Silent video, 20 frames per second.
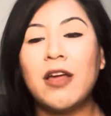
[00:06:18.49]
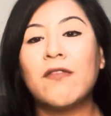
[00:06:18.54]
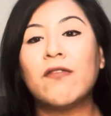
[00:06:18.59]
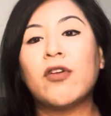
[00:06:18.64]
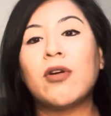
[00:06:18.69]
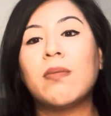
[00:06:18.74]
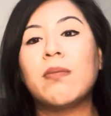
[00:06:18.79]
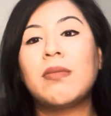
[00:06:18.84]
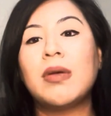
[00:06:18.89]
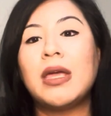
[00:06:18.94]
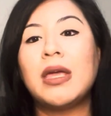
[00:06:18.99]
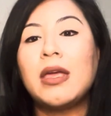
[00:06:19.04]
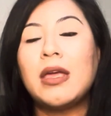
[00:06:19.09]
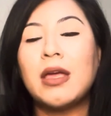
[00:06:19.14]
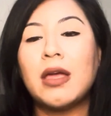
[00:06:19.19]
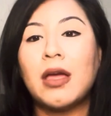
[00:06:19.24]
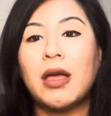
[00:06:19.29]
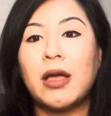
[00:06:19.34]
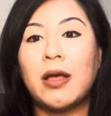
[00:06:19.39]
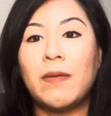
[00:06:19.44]
For
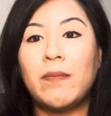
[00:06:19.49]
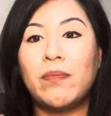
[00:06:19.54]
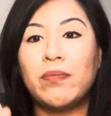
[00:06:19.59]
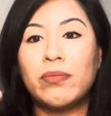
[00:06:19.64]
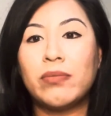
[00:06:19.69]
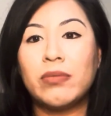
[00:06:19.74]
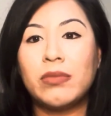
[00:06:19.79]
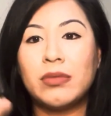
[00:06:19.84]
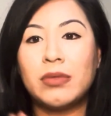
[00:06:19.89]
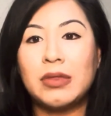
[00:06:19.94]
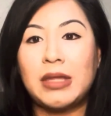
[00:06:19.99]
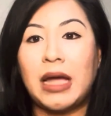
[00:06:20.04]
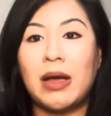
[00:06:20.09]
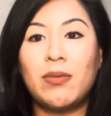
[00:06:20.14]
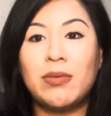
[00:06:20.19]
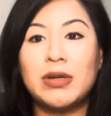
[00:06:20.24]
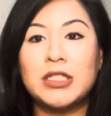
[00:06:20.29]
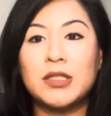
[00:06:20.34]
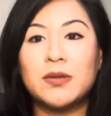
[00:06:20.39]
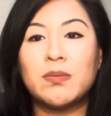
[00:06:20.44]
me, that
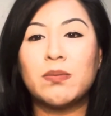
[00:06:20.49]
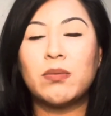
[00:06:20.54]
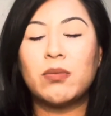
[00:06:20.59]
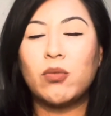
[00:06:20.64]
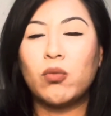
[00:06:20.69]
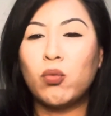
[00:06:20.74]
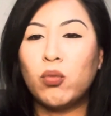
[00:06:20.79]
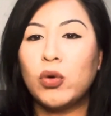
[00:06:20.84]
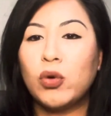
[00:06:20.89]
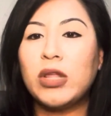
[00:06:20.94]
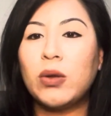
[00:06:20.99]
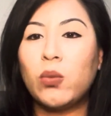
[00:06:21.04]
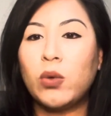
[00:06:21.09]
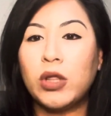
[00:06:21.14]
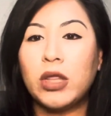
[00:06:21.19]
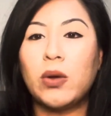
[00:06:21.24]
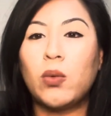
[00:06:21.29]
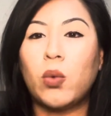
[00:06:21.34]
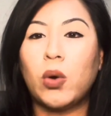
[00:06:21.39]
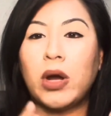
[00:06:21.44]
was really,
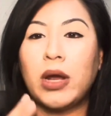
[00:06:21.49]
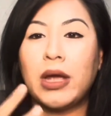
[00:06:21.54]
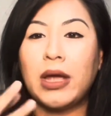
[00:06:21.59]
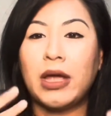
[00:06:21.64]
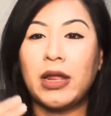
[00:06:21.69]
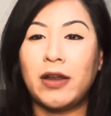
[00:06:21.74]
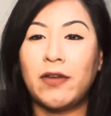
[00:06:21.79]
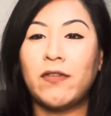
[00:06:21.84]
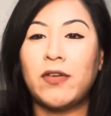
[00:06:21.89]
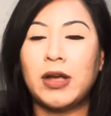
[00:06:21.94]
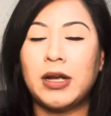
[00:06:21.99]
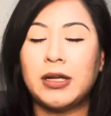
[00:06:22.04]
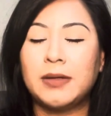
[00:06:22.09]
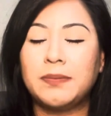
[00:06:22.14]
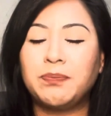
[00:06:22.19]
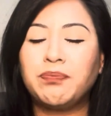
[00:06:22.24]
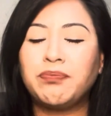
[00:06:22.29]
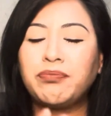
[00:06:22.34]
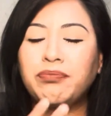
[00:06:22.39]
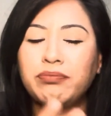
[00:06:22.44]
really where I kind of